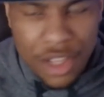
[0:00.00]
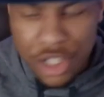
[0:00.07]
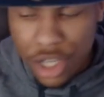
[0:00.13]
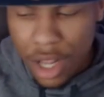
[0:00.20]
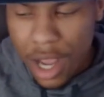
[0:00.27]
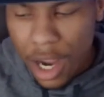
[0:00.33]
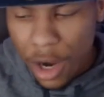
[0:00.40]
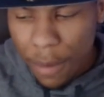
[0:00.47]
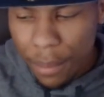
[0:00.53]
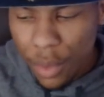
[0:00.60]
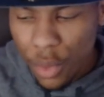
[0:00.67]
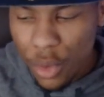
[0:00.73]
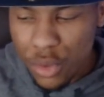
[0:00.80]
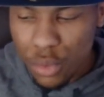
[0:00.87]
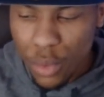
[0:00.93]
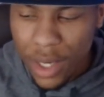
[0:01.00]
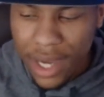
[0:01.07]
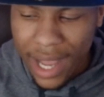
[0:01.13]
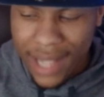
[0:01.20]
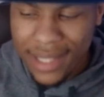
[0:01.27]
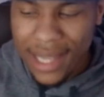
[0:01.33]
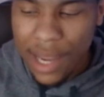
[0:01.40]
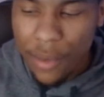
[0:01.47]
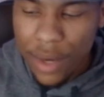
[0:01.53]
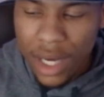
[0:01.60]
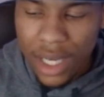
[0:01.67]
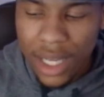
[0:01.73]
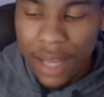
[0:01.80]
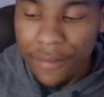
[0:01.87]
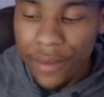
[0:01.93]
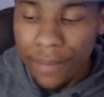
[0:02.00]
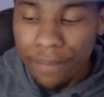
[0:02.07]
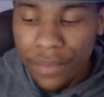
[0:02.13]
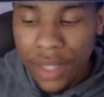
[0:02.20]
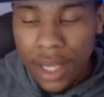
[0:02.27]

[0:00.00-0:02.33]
Chicago Bulls, one nineteen to one eleven.